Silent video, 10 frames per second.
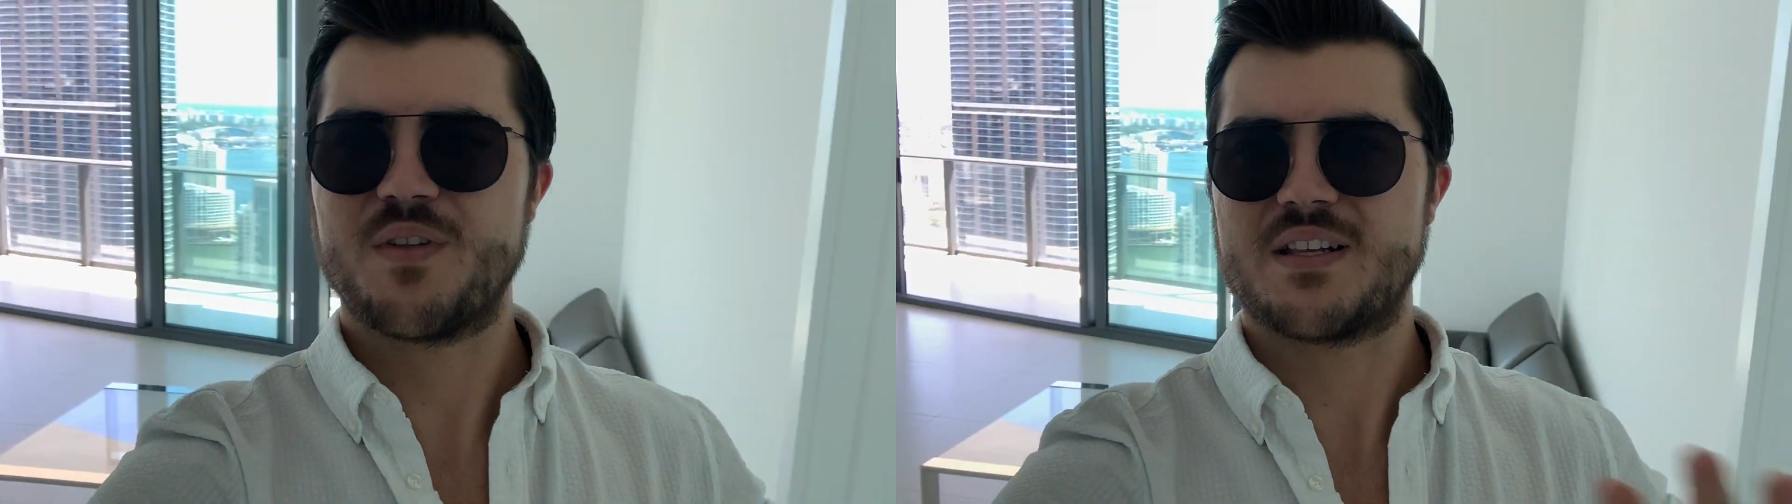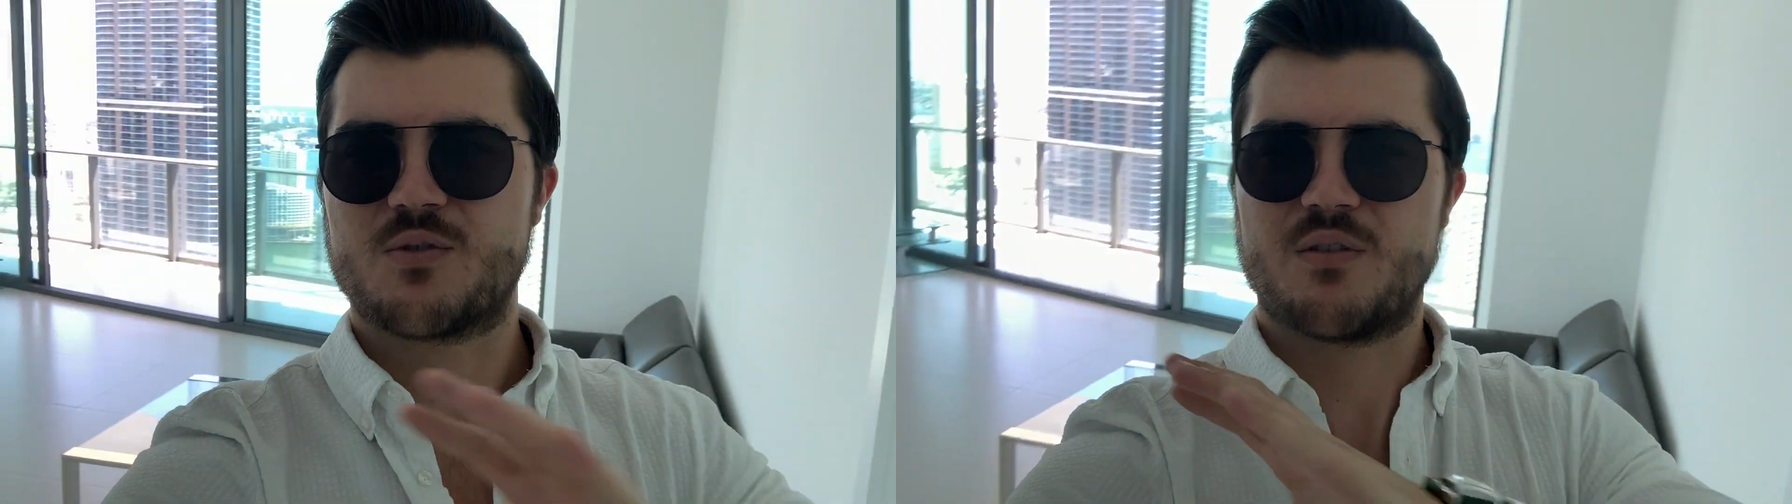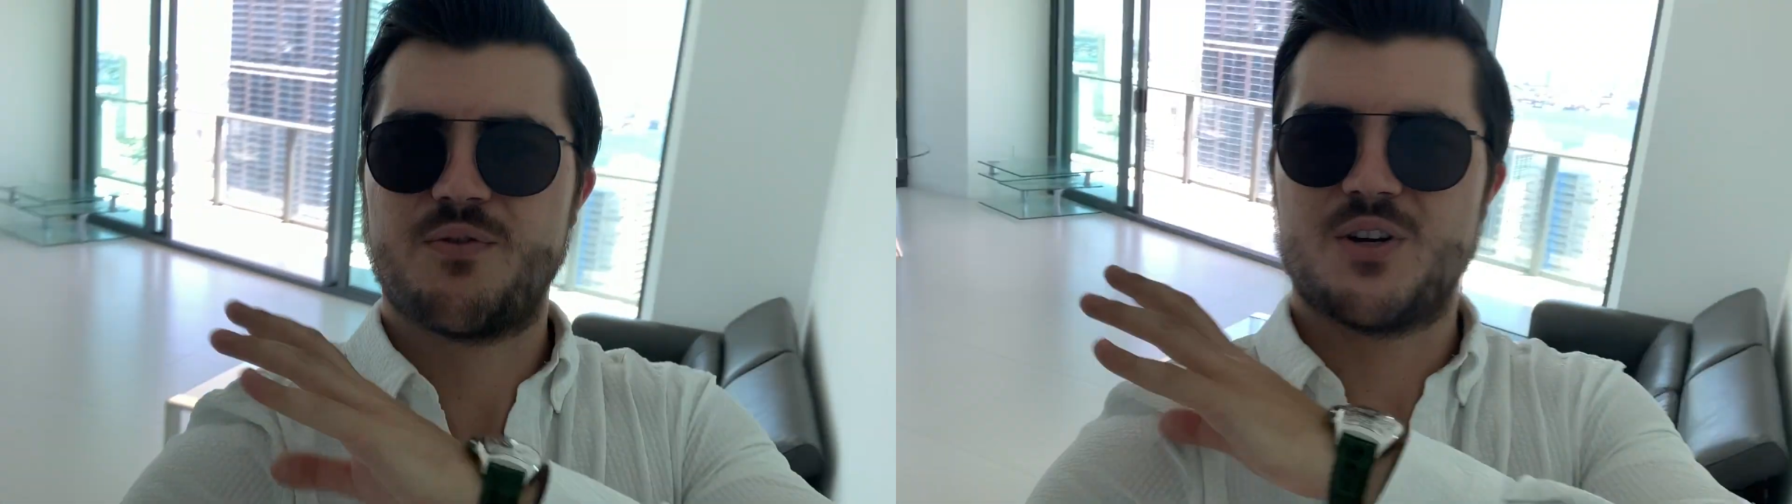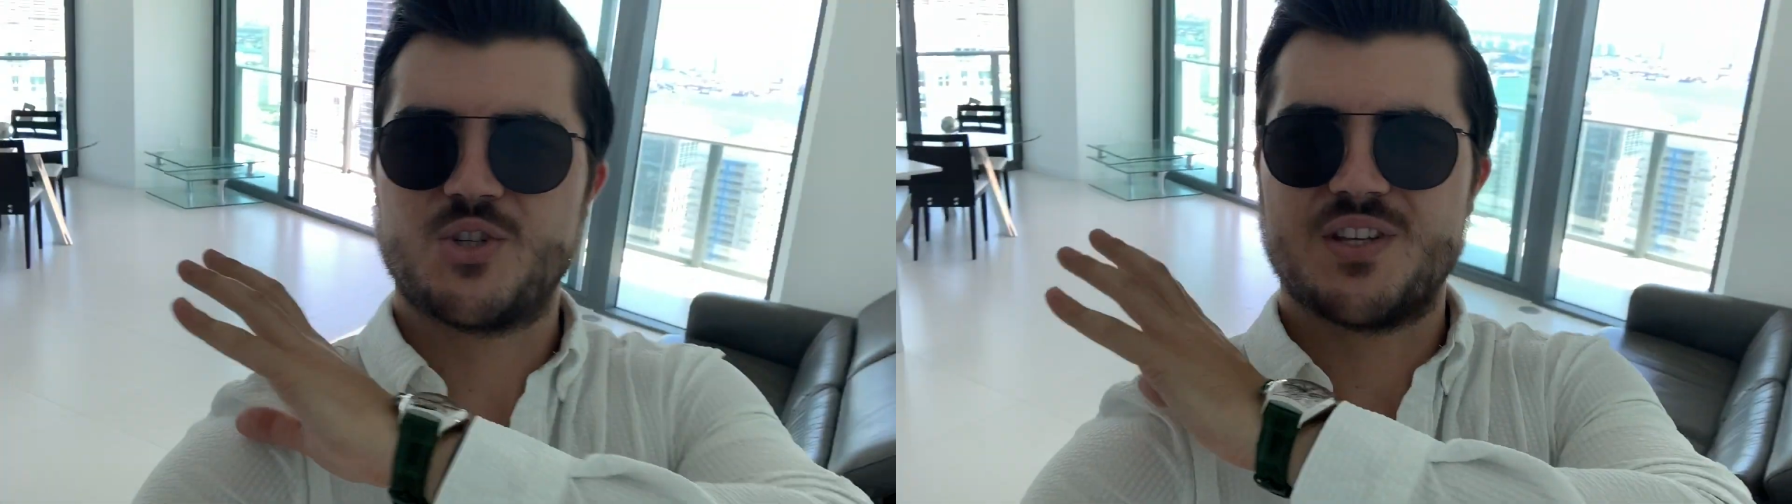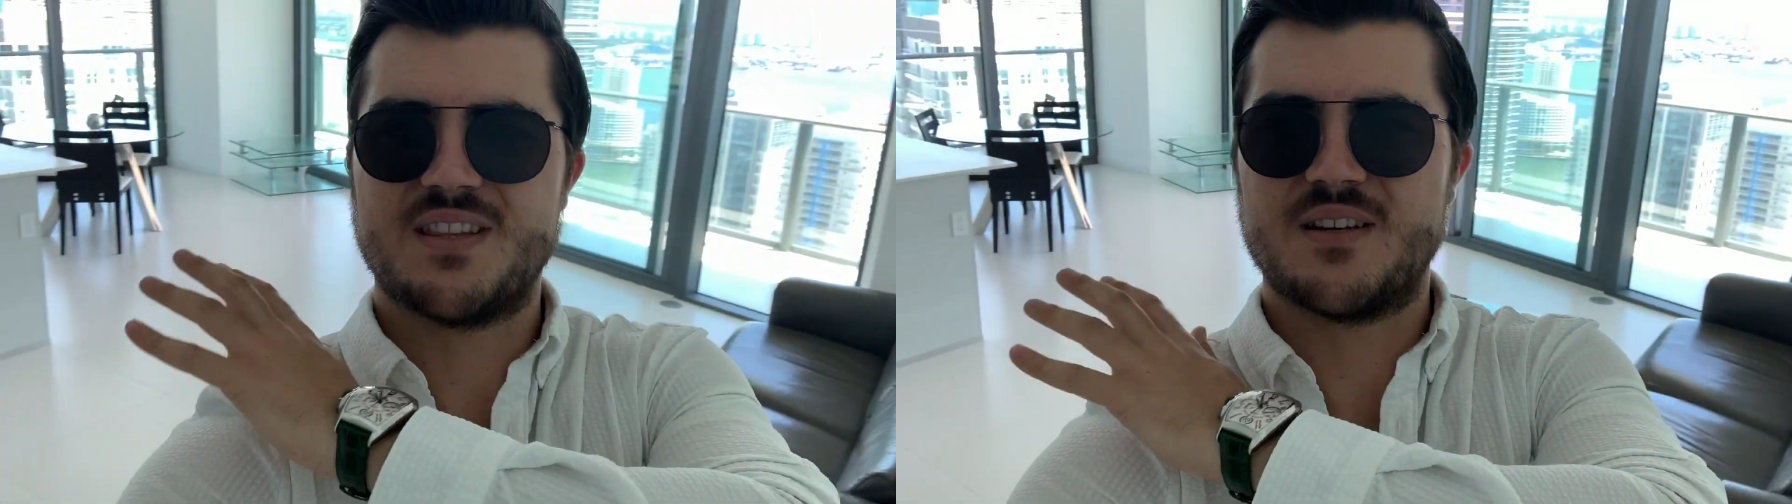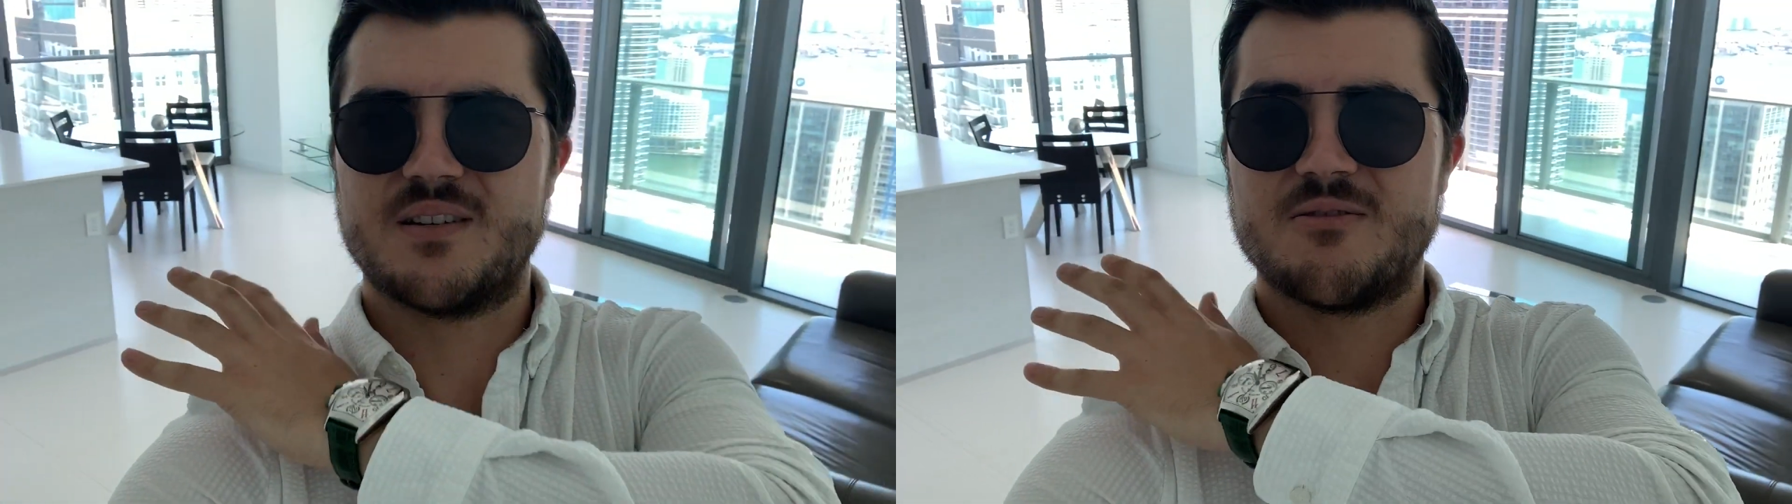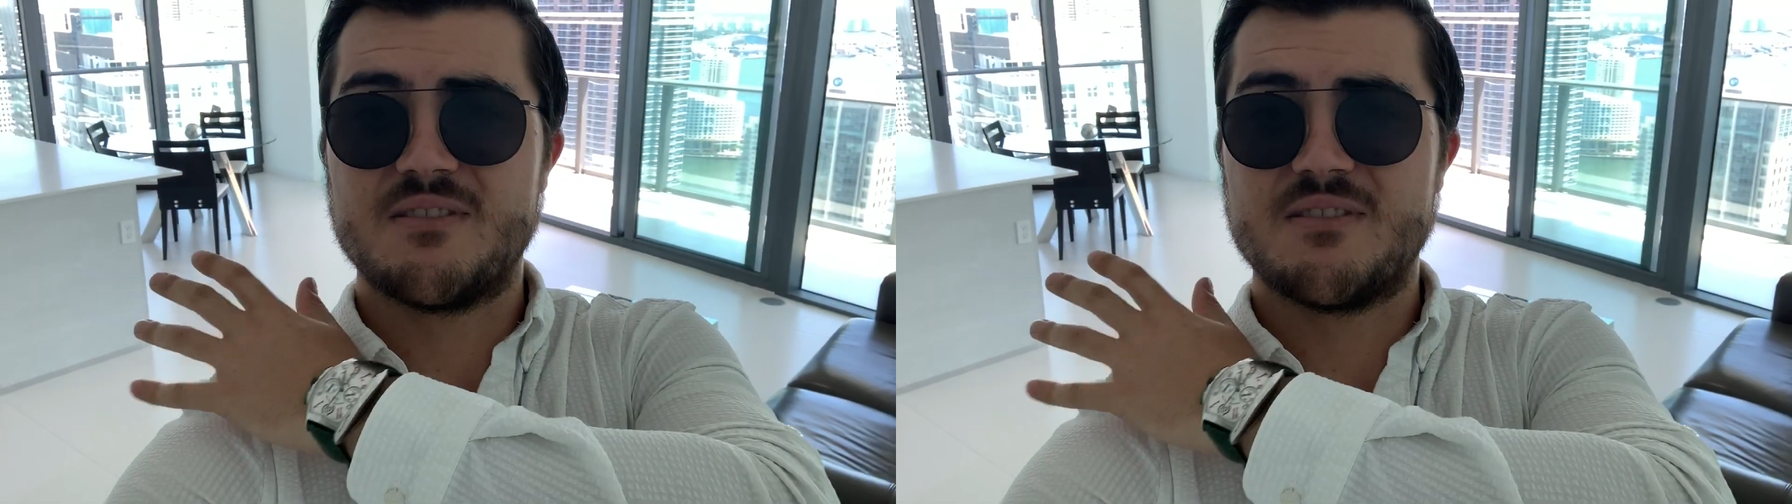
that square footage in the